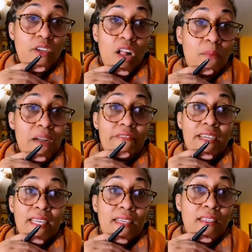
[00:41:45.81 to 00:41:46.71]
to all of my
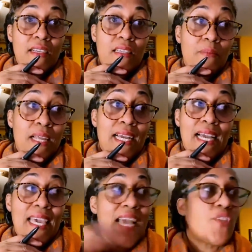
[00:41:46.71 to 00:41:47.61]
readings because I'm
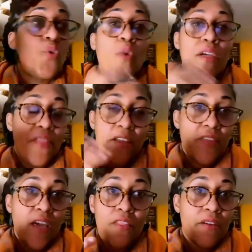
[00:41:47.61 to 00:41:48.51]
like, I can't do one thing
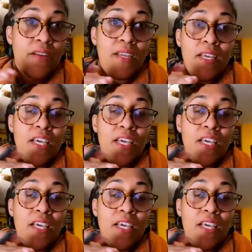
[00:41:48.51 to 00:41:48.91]
or the other.